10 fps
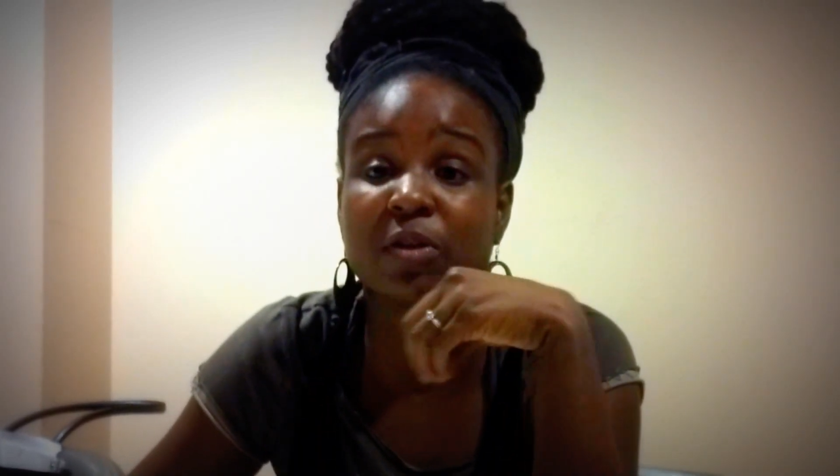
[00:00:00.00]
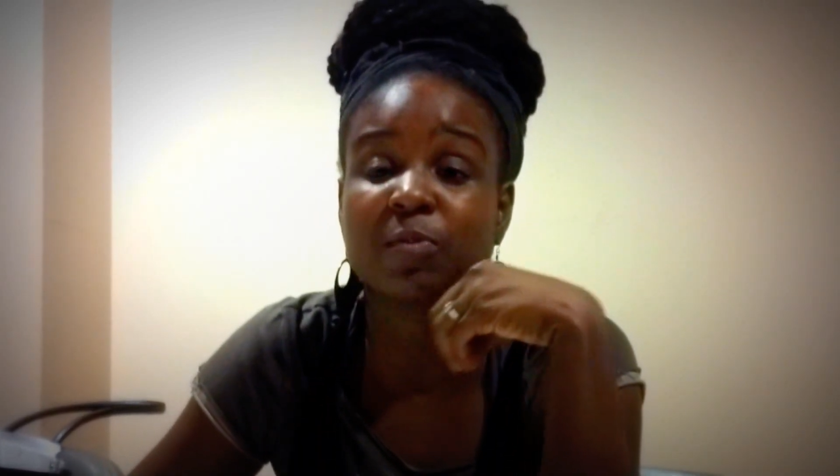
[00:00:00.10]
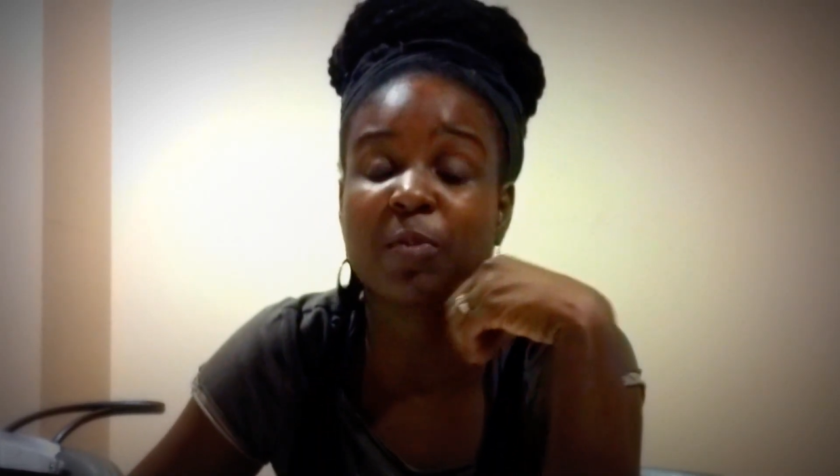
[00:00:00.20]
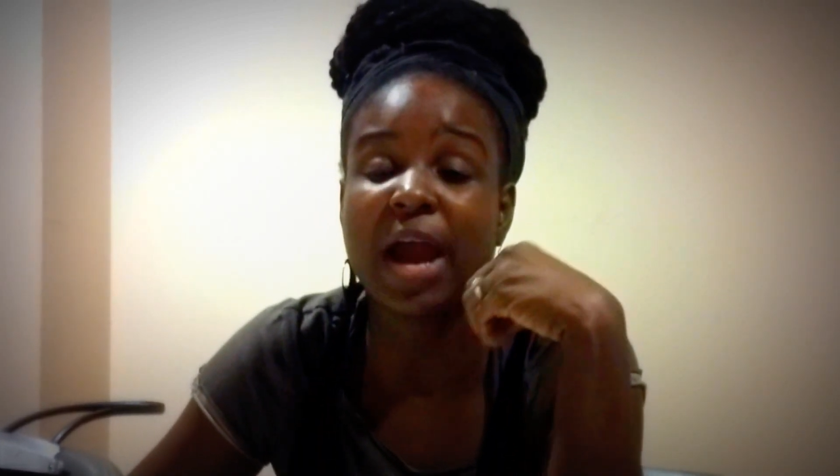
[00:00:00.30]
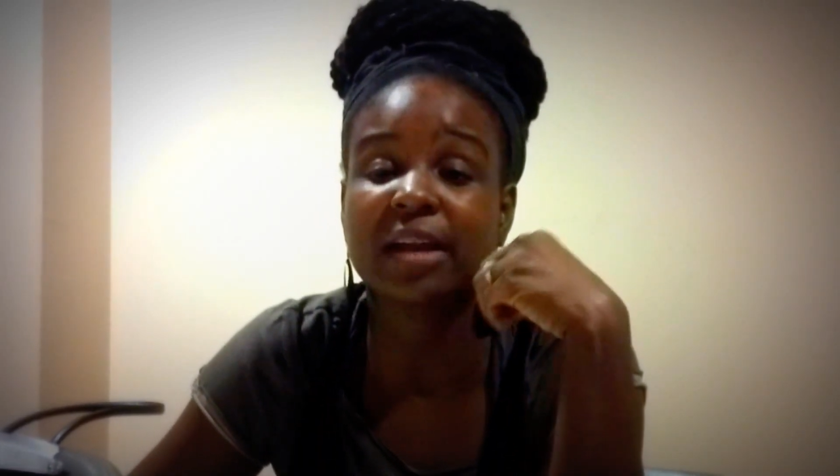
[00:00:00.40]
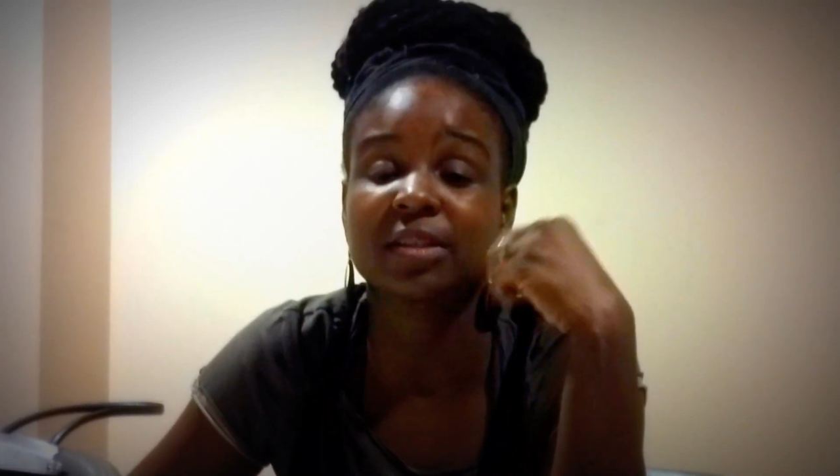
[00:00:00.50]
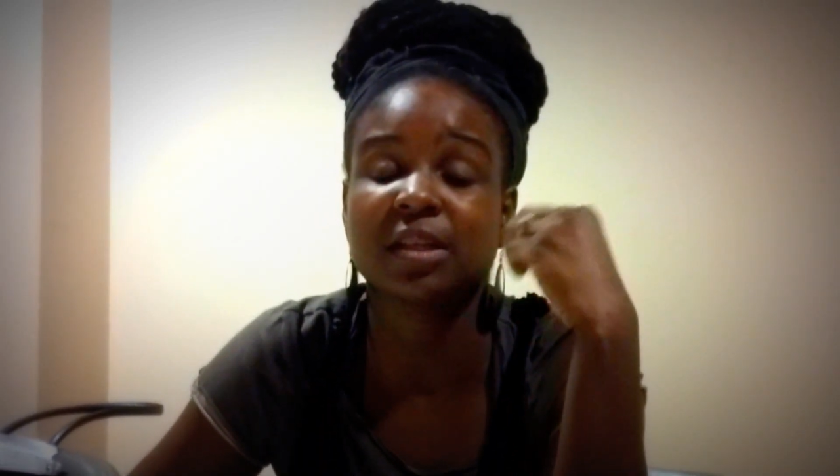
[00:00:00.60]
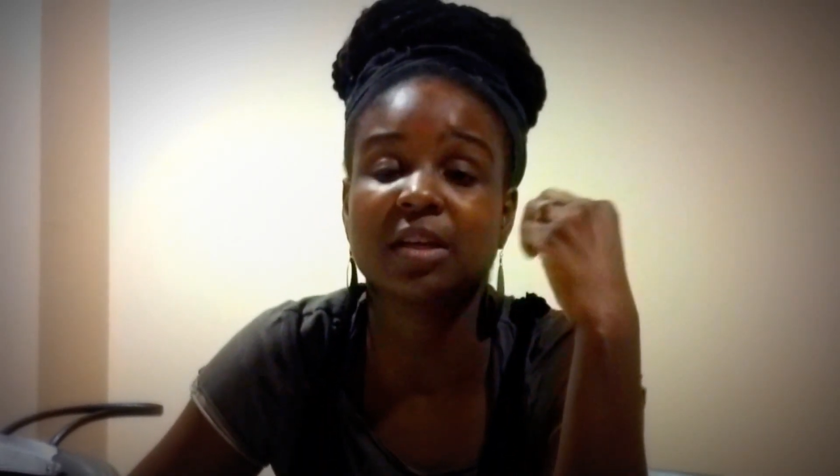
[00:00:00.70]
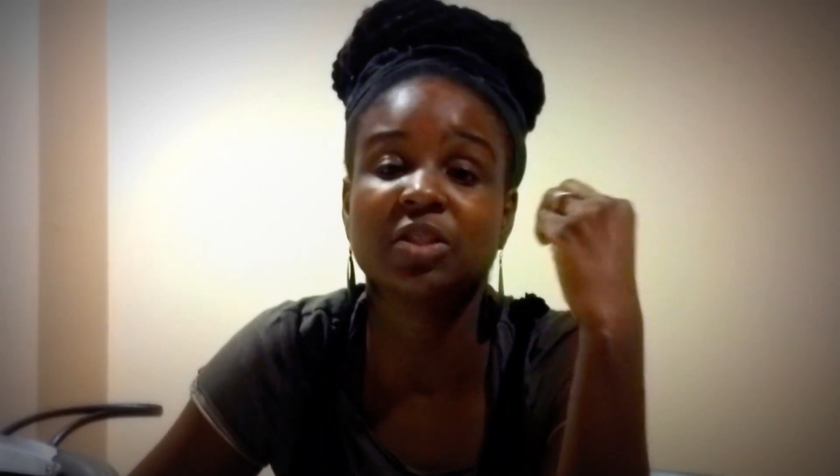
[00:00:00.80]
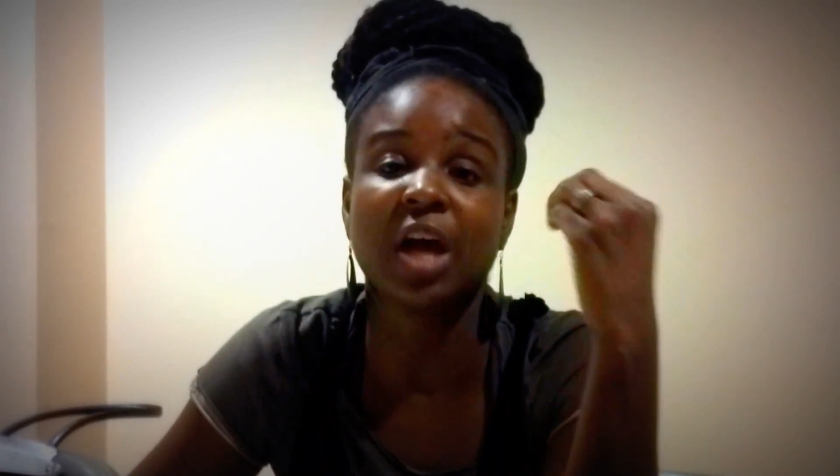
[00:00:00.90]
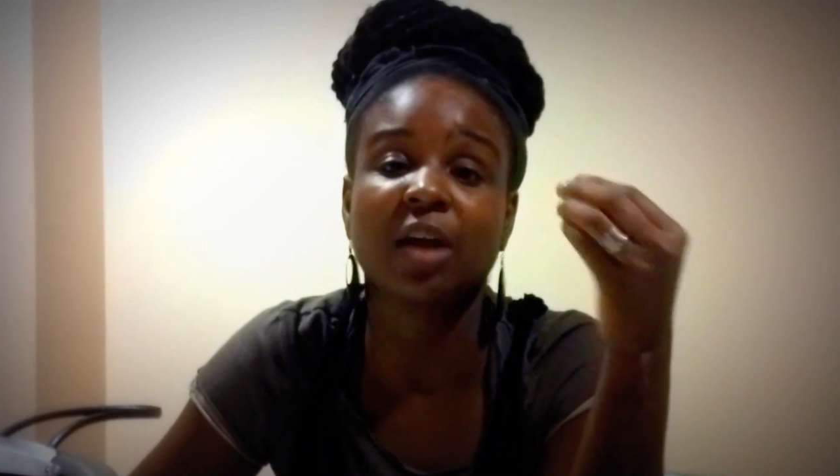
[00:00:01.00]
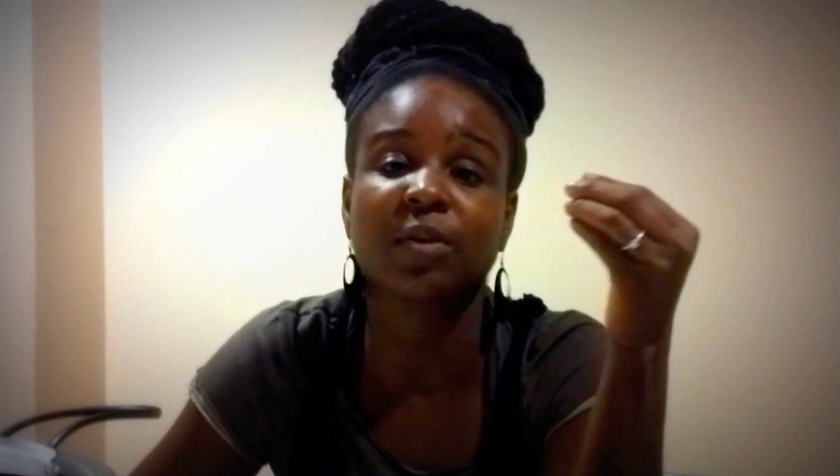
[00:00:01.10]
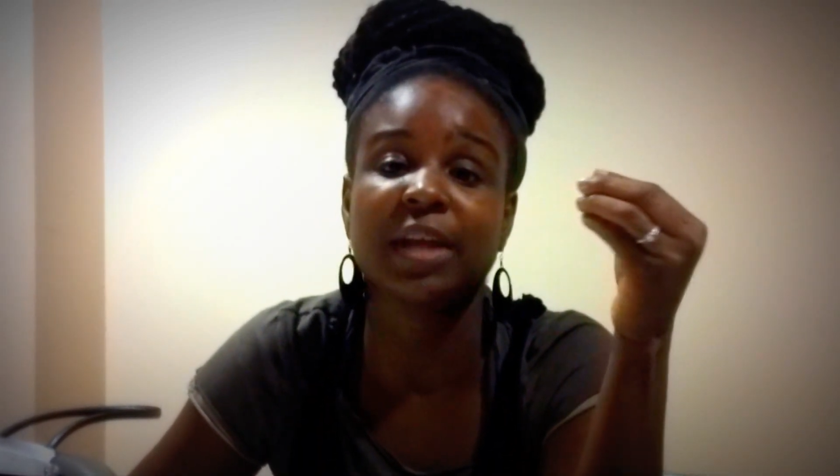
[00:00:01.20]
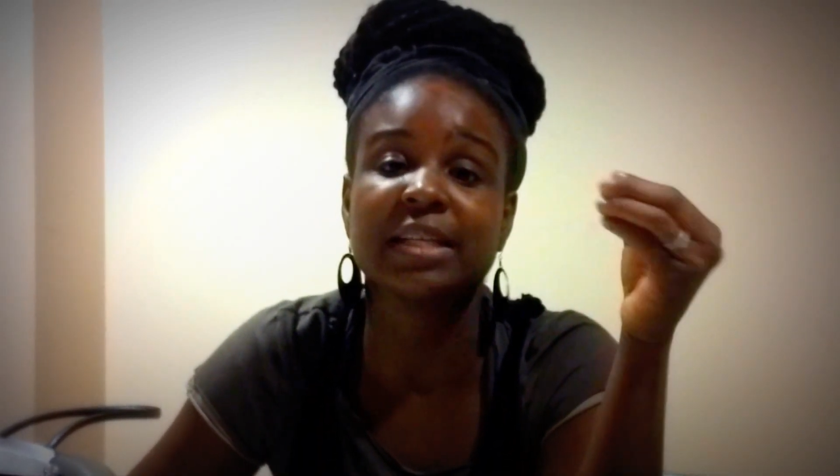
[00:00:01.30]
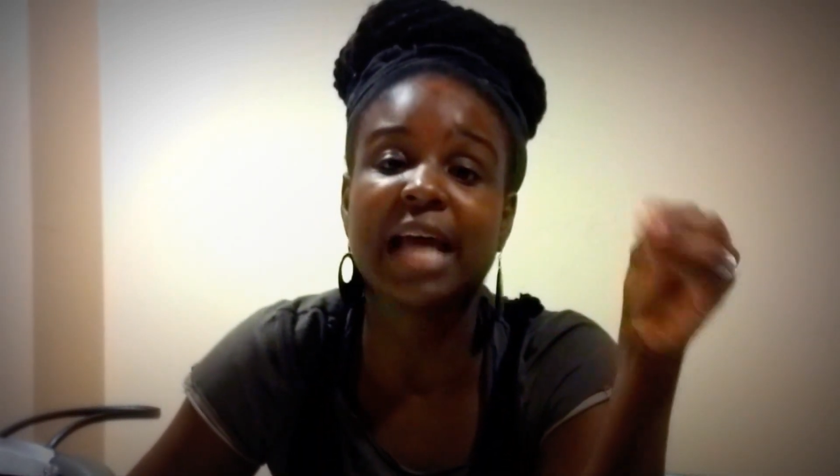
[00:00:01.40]
you practice in a
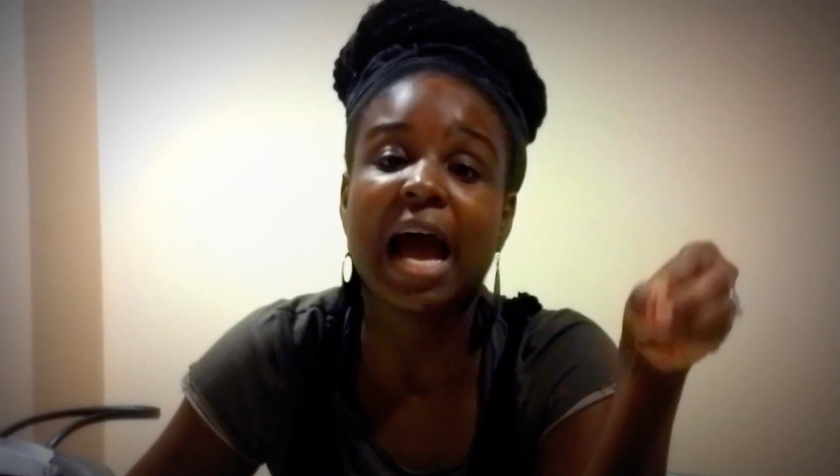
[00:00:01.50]
genre that's